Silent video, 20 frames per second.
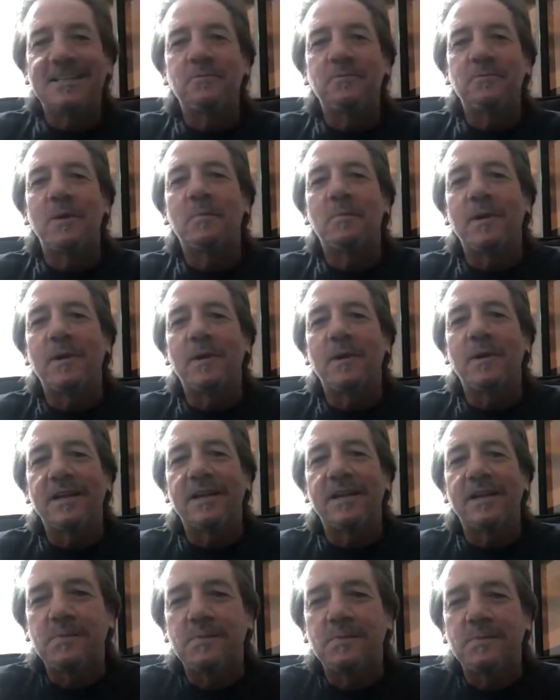played against
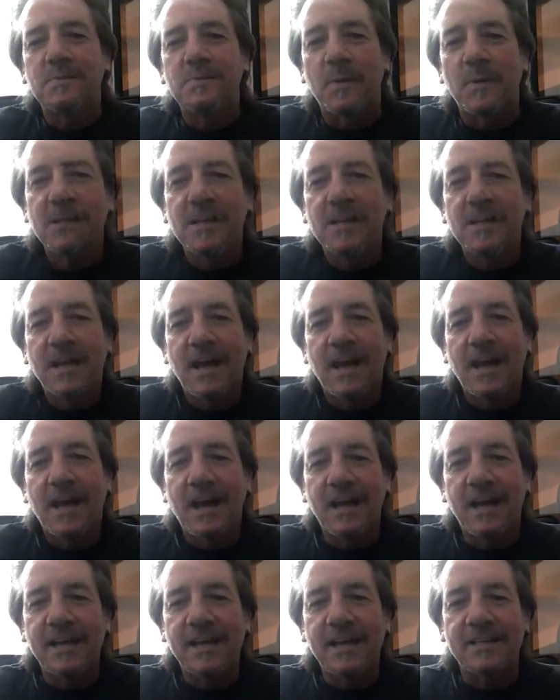Bish, I
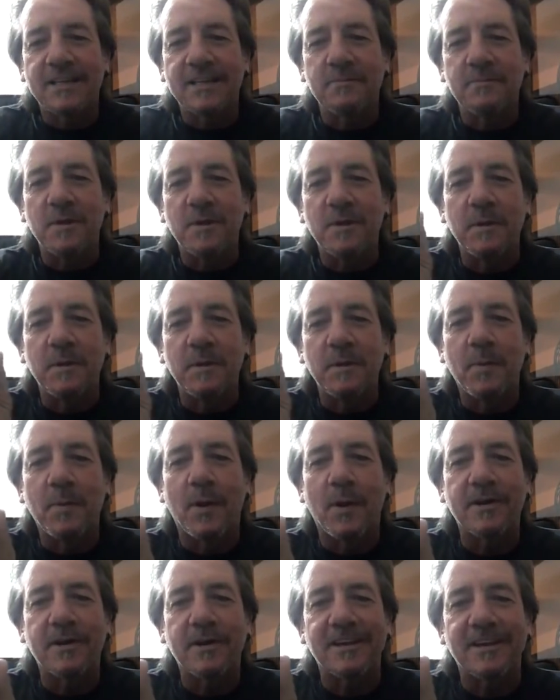had him in my
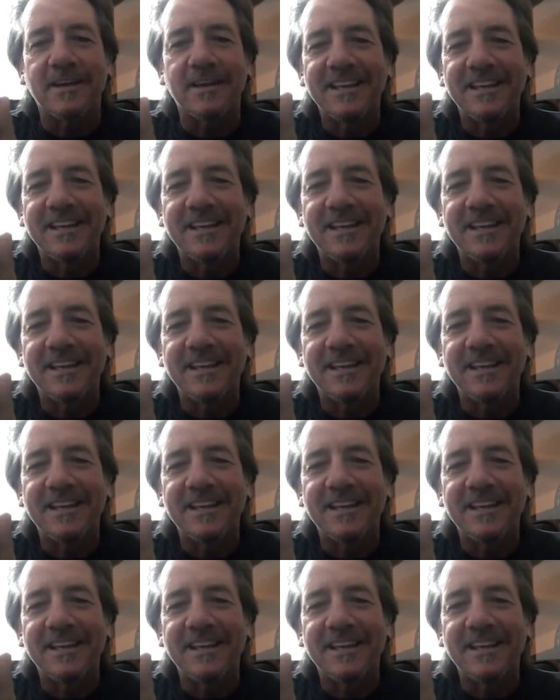pocket. And he